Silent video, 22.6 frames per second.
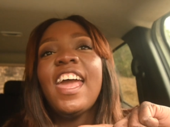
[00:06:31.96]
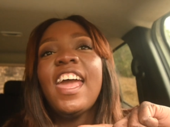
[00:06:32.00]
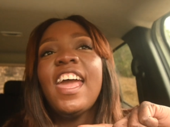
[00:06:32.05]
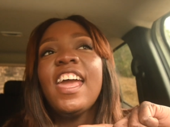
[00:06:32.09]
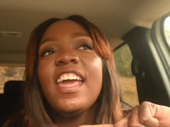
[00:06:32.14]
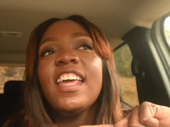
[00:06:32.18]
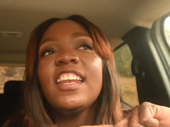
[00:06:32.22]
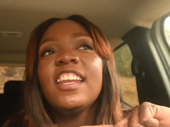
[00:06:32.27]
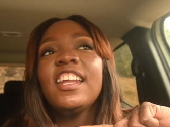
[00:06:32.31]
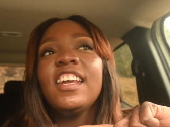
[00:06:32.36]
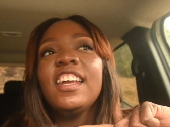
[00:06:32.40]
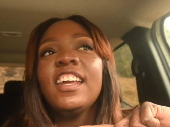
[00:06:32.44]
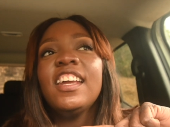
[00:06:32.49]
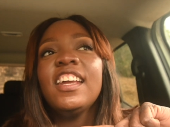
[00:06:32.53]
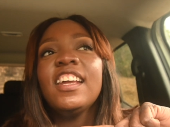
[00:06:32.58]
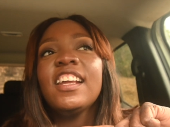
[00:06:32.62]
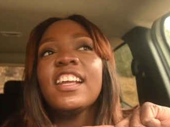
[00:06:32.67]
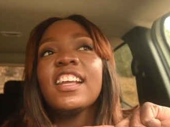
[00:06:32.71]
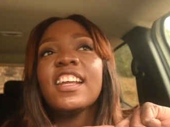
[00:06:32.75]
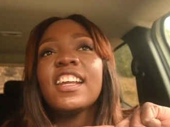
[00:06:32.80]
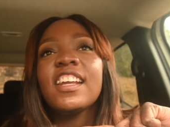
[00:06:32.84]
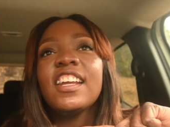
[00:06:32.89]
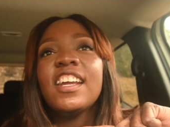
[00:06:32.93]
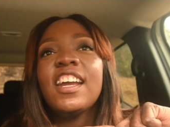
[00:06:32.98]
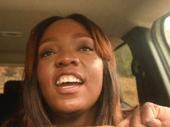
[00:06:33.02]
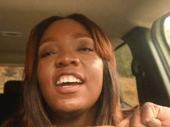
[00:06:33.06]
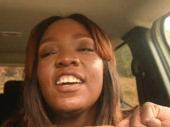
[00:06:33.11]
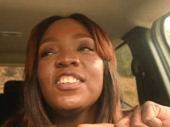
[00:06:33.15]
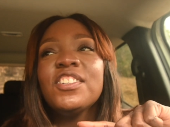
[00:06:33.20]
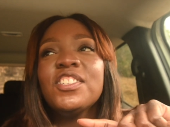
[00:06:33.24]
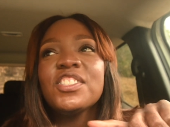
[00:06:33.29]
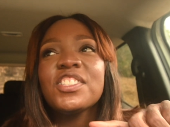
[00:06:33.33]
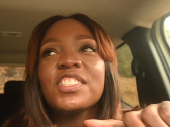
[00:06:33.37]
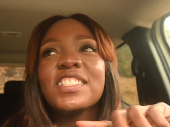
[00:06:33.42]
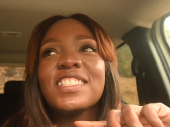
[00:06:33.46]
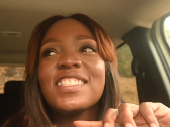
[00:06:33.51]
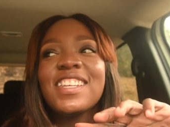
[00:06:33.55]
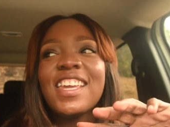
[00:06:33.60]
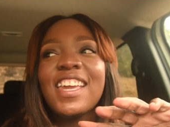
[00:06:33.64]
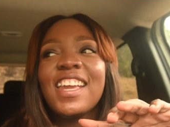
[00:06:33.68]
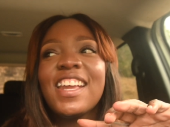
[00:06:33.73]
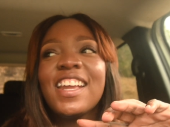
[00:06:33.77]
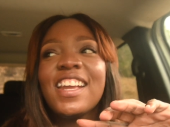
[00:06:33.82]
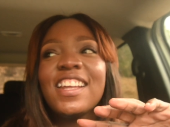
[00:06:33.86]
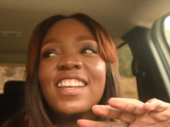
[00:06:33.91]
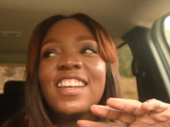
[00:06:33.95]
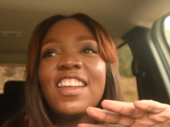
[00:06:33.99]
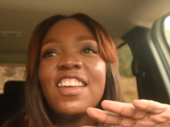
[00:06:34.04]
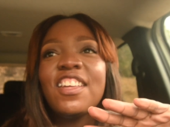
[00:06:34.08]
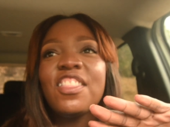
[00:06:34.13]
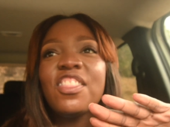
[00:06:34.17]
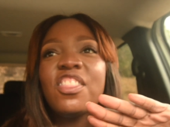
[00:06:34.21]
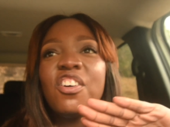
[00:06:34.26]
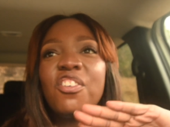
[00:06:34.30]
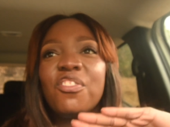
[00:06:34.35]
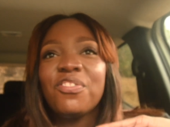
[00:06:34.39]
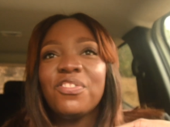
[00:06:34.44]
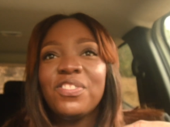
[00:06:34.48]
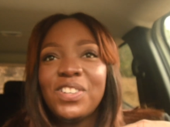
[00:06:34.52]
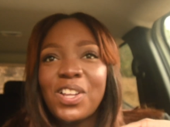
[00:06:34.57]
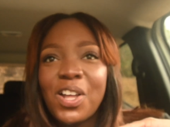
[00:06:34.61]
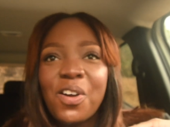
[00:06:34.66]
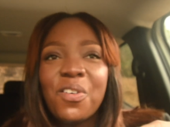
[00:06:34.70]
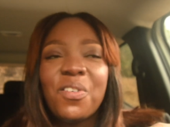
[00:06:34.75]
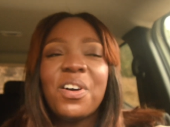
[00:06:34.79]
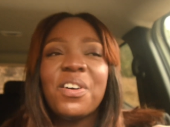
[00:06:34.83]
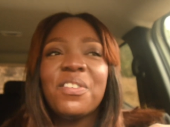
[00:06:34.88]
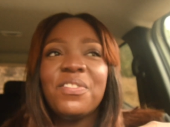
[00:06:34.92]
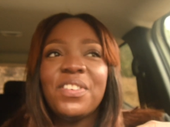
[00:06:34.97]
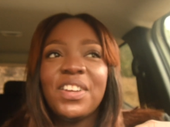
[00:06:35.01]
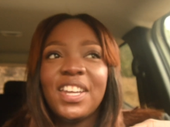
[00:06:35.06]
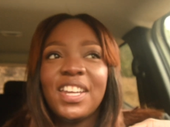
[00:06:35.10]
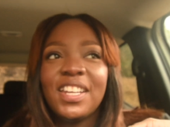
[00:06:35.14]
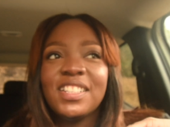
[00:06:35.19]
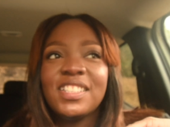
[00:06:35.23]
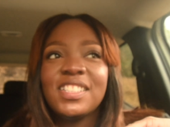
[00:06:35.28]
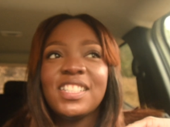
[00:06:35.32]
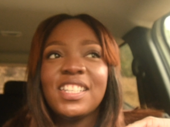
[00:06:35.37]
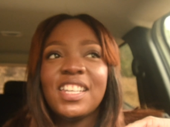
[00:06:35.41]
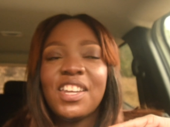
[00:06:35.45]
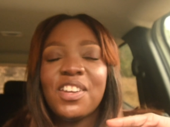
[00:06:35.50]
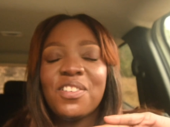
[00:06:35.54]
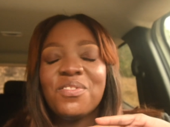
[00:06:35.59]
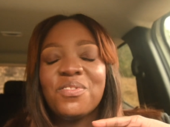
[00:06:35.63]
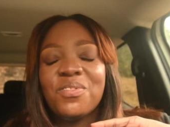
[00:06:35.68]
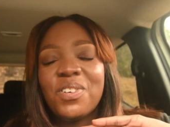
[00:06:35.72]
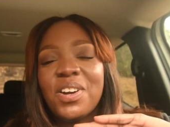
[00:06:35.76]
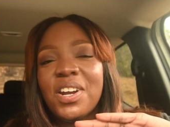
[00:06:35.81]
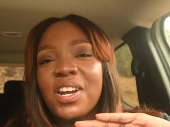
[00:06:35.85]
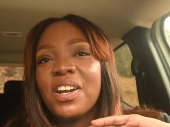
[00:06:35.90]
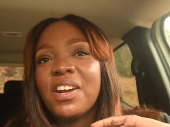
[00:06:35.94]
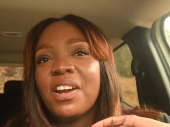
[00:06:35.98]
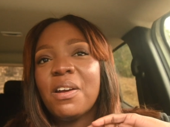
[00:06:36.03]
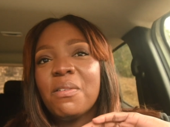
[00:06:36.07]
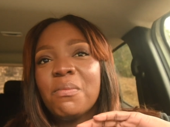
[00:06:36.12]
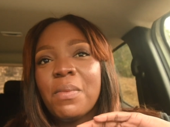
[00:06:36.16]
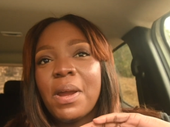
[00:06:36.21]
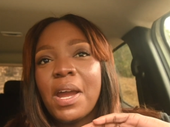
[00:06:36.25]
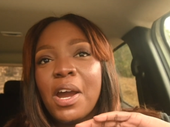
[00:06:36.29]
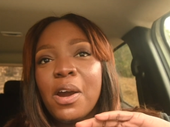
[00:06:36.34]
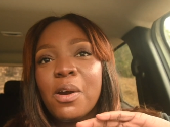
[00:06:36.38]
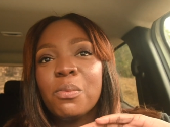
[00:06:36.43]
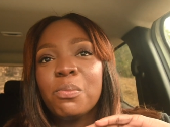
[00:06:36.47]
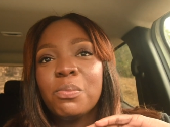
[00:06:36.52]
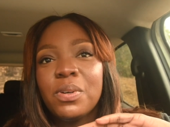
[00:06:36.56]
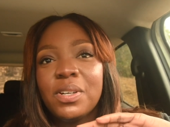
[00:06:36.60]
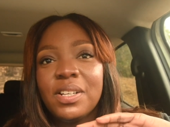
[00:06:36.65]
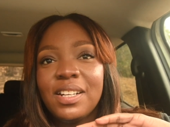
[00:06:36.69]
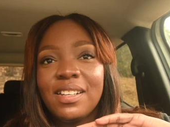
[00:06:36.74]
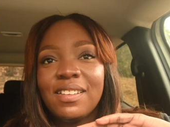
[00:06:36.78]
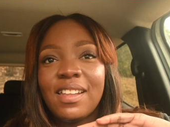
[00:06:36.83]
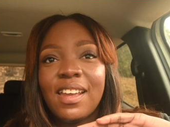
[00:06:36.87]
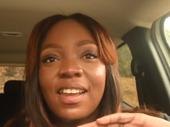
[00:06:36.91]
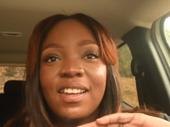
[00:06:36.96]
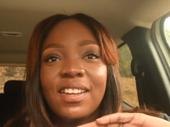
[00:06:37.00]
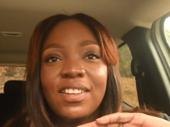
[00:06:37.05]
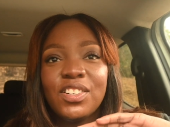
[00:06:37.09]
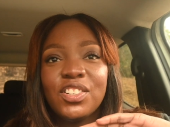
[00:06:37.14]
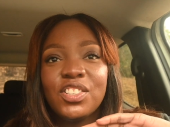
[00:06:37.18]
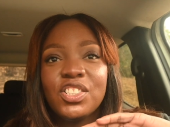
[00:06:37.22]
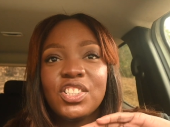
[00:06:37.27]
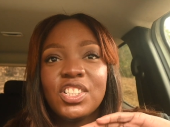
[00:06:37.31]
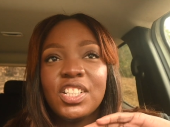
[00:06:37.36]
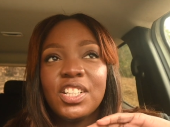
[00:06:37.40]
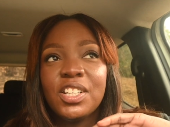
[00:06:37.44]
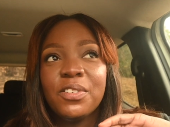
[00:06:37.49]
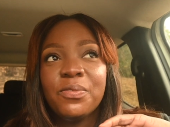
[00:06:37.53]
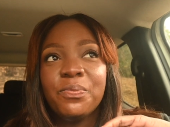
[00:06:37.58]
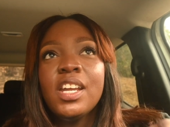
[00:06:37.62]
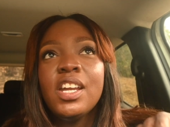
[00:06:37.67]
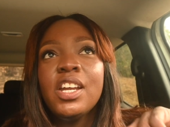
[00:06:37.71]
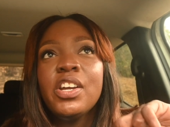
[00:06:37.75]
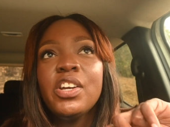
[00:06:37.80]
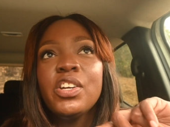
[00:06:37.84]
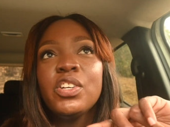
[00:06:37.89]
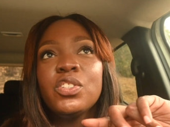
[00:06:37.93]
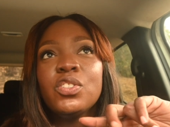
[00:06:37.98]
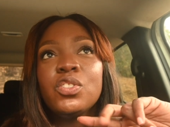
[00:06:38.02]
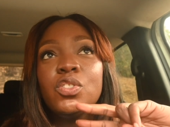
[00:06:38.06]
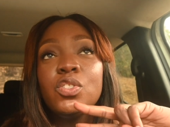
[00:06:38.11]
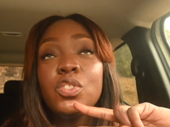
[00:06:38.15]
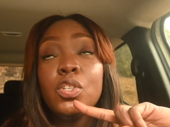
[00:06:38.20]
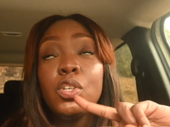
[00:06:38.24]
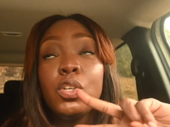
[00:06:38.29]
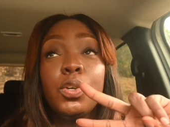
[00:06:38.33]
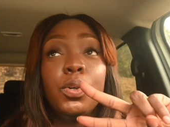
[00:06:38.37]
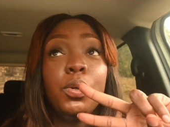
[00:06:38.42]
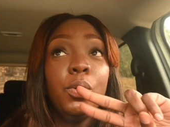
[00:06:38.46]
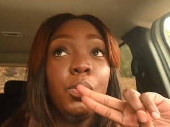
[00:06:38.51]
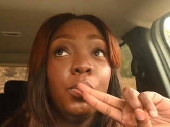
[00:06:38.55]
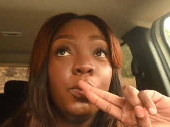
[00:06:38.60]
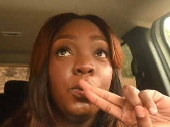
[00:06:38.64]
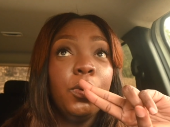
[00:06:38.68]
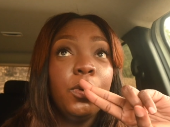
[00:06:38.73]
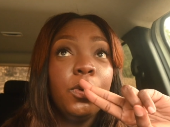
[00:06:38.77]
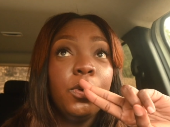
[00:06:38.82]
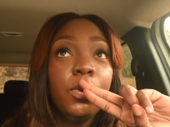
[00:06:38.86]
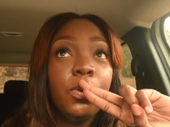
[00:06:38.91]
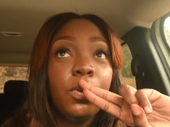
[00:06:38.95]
and understand the flow of it and where I'm outputting that energy. Two